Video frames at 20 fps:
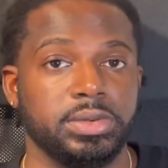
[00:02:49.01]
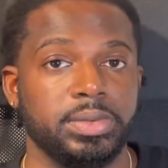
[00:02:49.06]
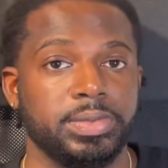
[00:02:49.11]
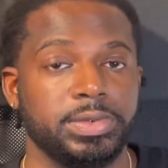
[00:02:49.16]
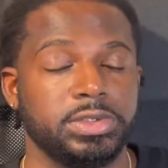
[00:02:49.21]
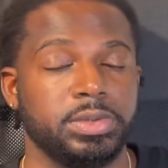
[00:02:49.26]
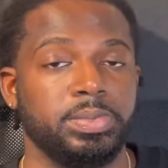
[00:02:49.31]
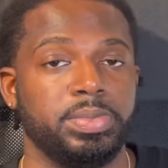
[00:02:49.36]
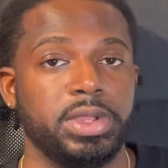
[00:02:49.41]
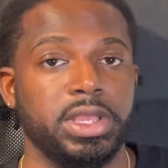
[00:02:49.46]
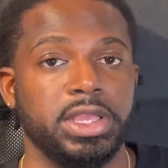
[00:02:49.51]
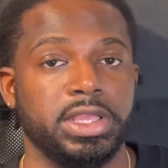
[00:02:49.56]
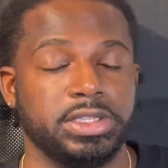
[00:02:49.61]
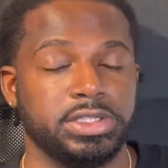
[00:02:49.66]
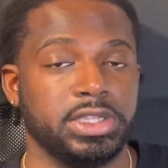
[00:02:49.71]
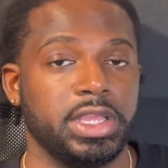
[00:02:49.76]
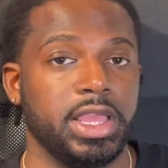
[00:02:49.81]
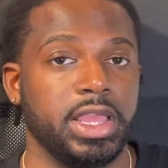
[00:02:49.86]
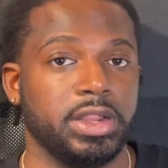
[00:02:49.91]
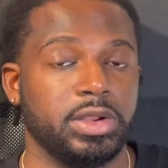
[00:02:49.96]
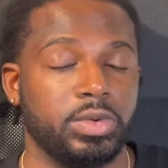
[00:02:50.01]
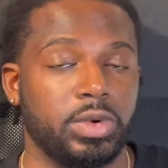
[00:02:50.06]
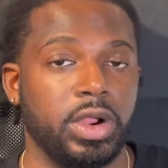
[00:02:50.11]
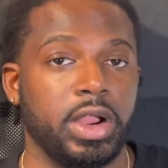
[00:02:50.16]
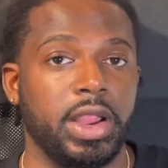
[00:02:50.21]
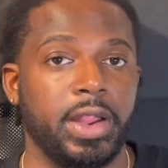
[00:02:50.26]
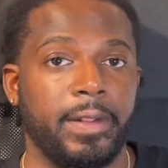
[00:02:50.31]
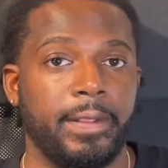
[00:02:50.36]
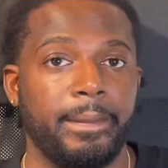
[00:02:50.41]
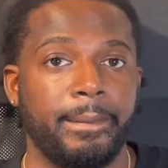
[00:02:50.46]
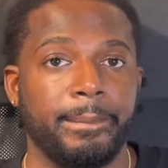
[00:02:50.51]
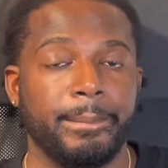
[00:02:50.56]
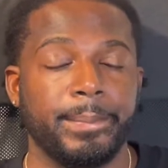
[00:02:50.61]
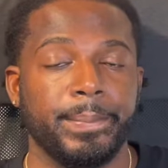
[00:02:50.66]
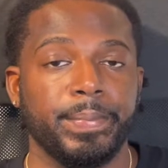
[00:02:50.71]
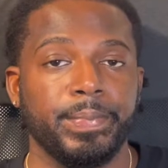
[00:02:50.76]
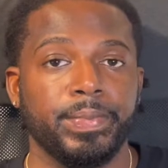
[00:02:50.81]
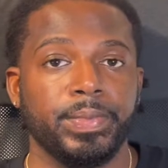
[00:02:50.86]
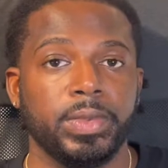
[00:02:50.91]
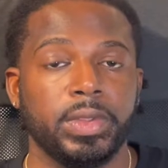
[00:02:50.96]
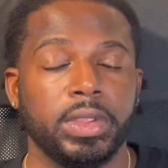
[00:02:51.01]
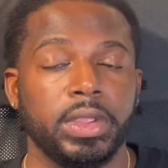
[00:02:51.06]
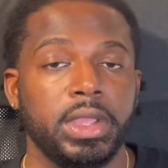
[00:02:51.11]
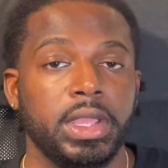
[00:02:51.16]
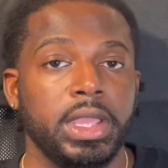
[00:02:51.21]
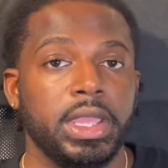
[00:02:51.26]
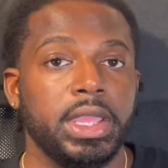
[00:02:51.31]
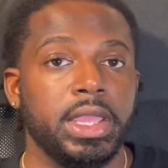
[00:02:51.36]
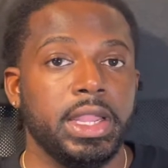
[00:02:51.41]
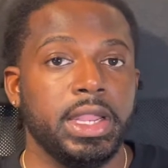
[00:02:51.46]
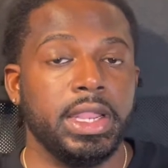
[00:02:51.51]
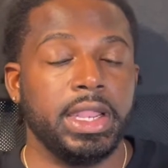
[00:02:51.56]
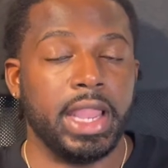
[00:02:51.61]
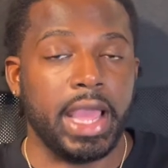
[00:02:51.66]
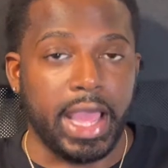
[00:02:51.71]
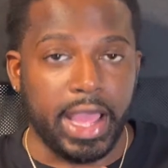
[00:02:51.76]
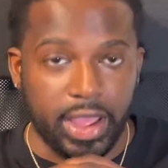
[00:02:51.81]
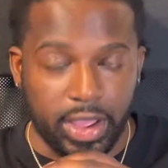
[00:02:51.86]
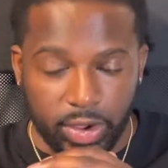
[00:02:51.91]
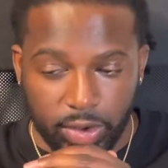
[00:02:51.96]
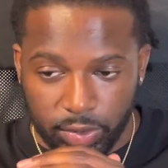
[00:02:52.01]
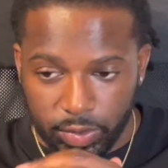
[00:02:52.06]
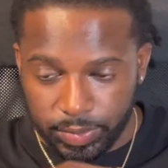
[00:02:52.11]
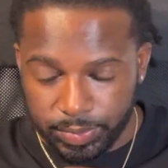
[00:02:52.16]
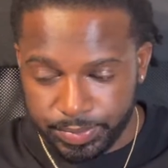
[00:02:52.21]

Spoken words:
to be exact, right? Now,